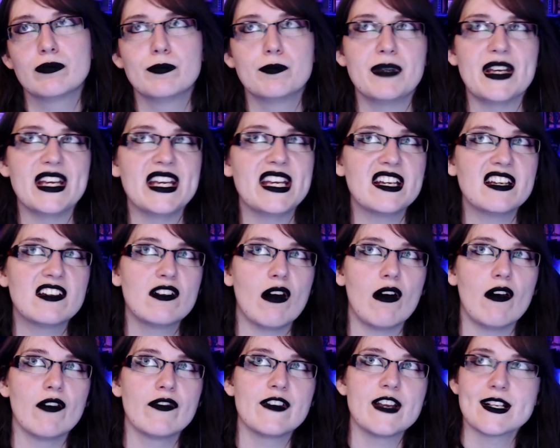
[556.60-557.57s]
big
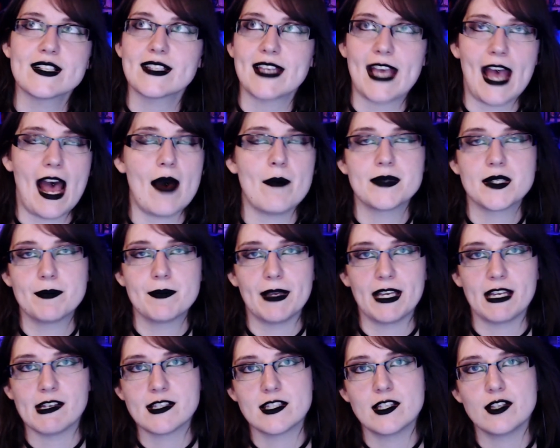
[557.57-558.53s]
obvious gaps,
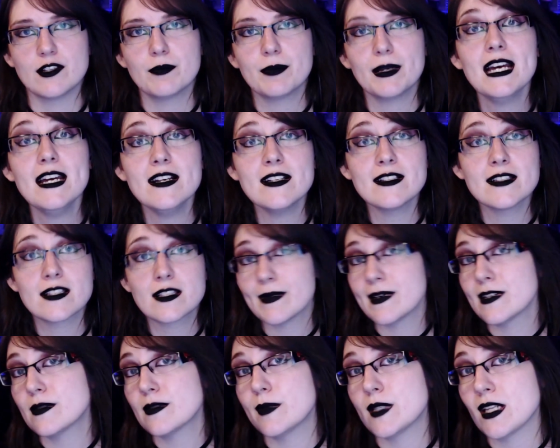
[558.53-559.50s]
because your players are
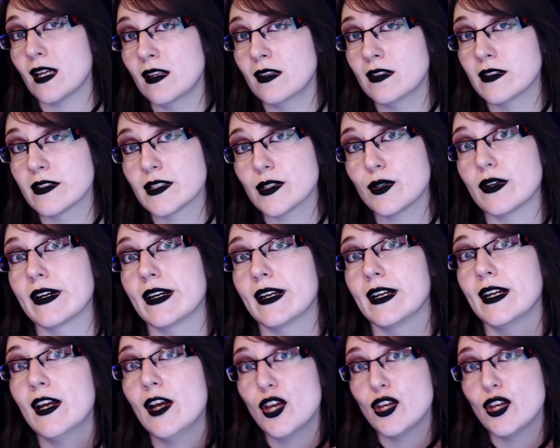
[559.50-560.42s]
supposed to be telling the story.